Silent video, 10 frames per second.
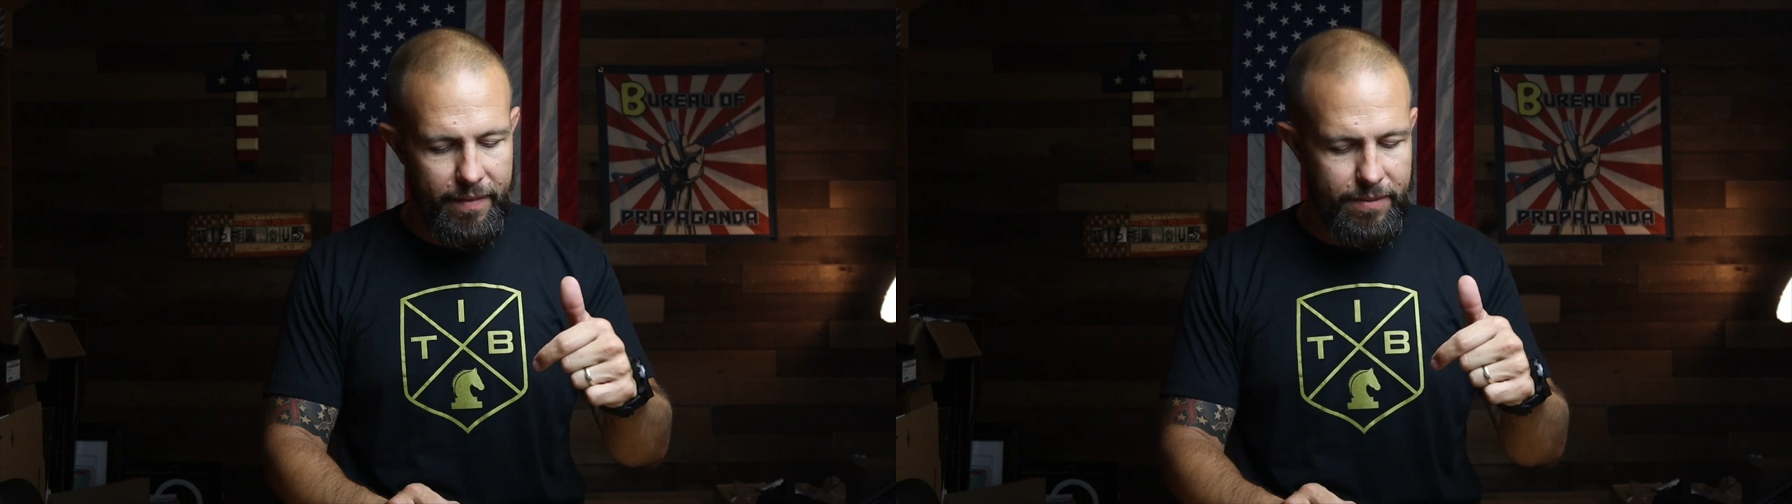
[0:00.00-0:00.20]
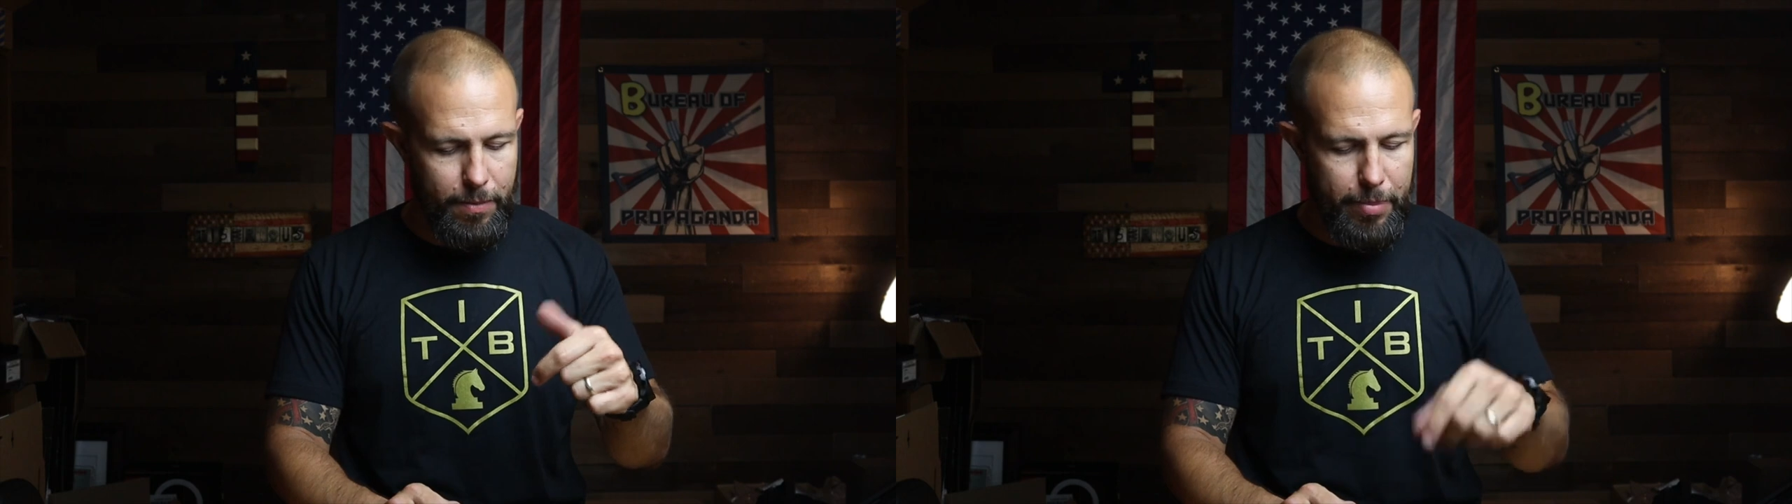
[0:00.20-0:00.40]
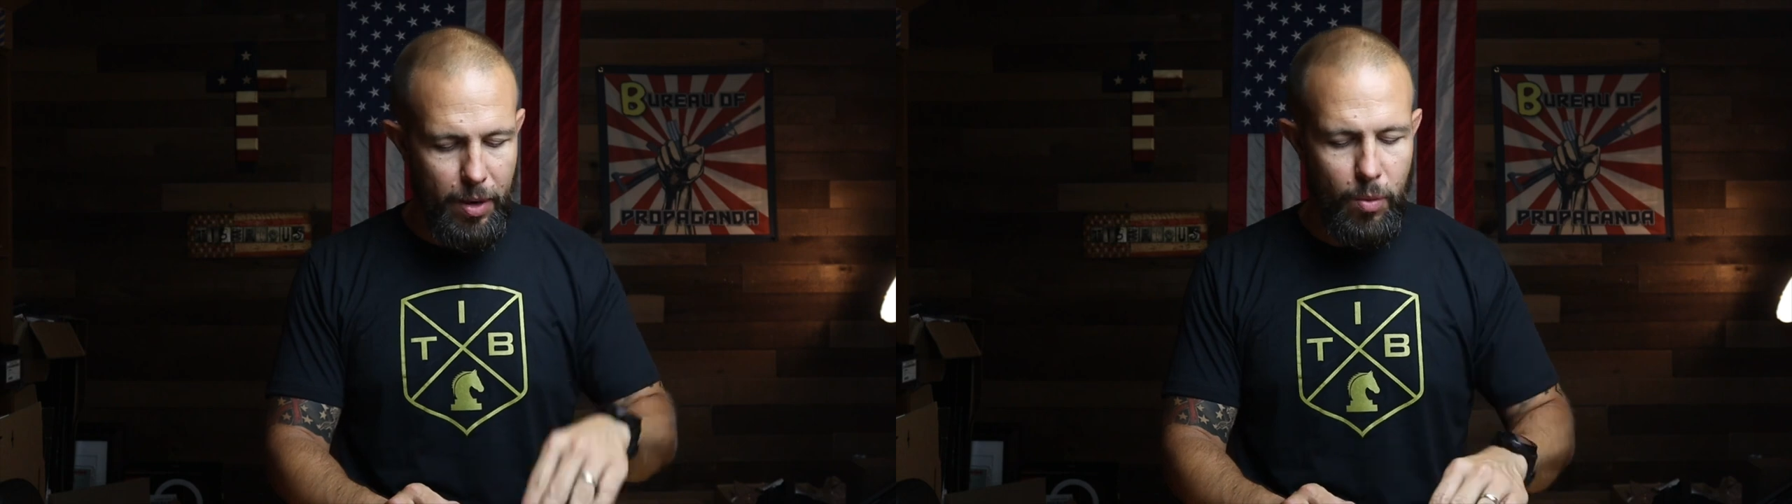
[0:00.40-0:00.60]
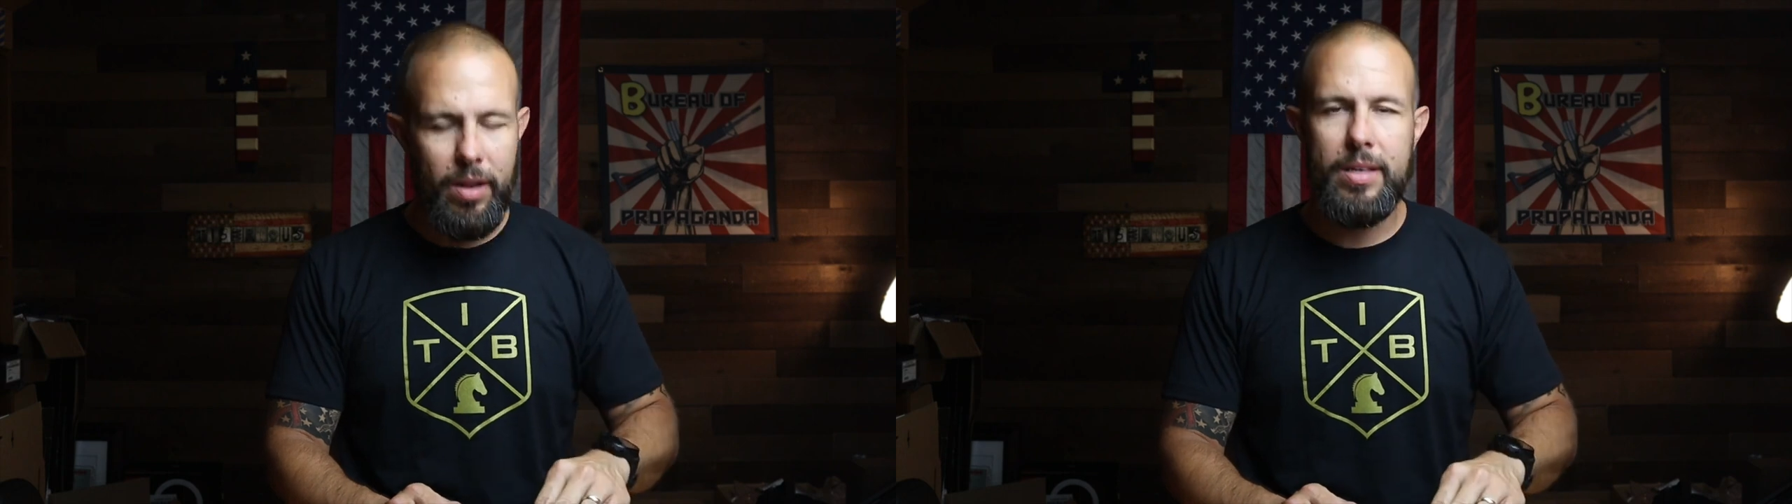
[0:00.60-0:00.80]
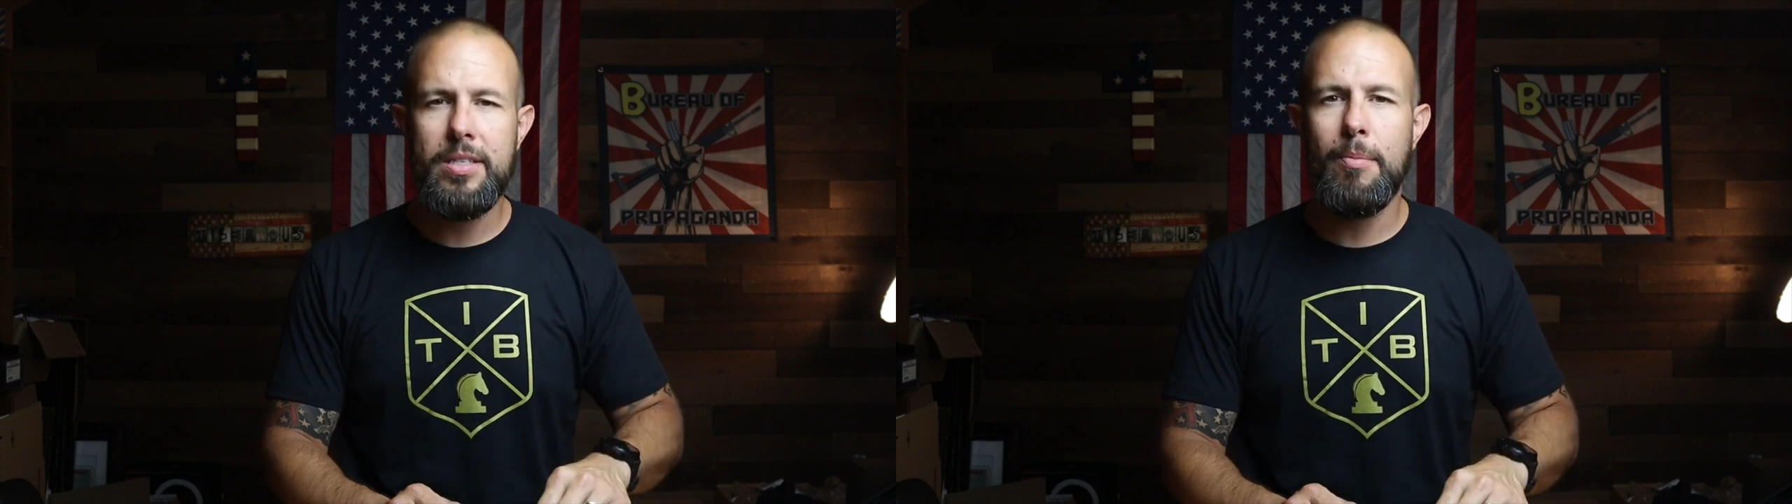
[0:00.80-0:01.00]
to pick one
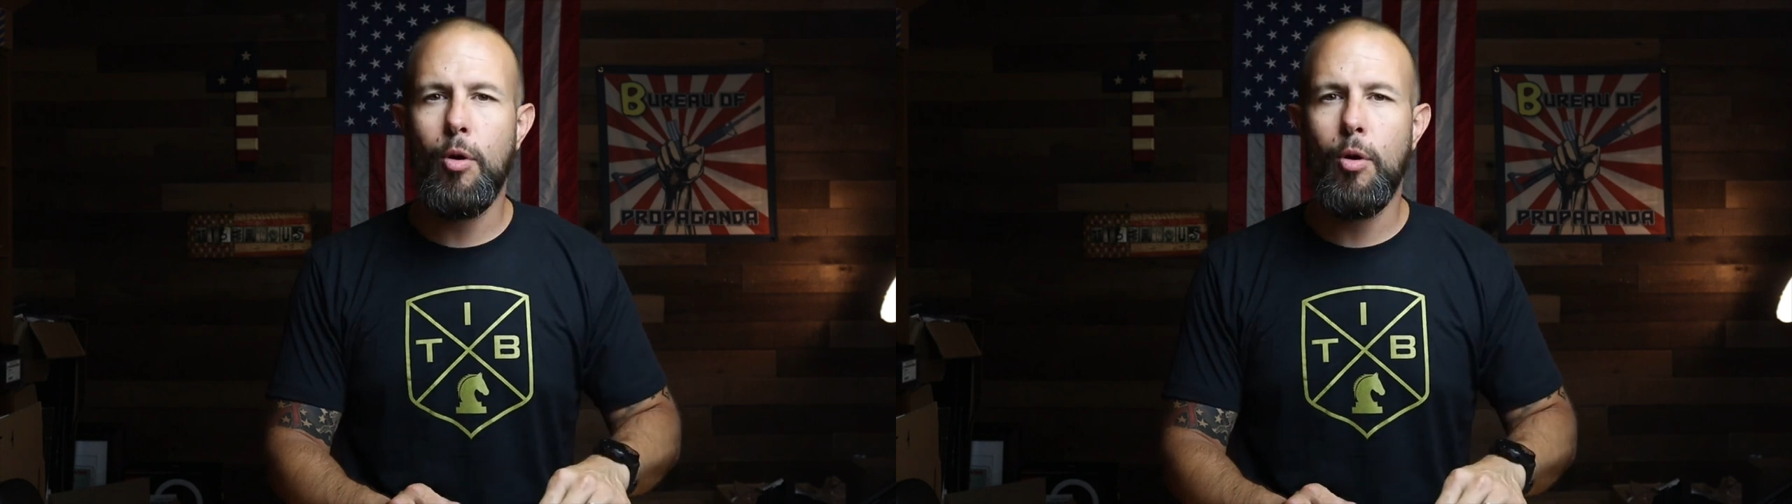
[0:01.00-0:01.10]
of these up.